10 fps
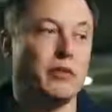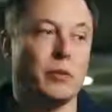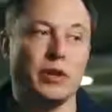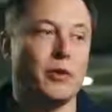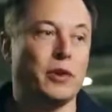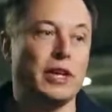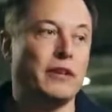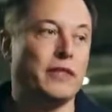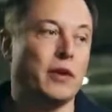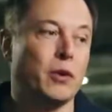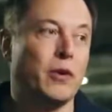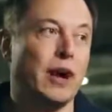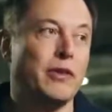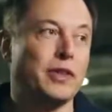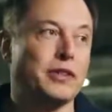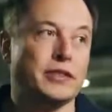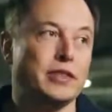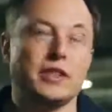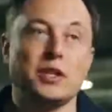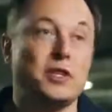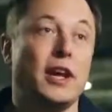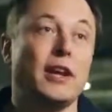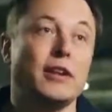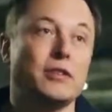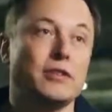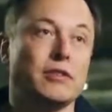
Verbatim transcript: even when they relieved that requirement, it didn't change.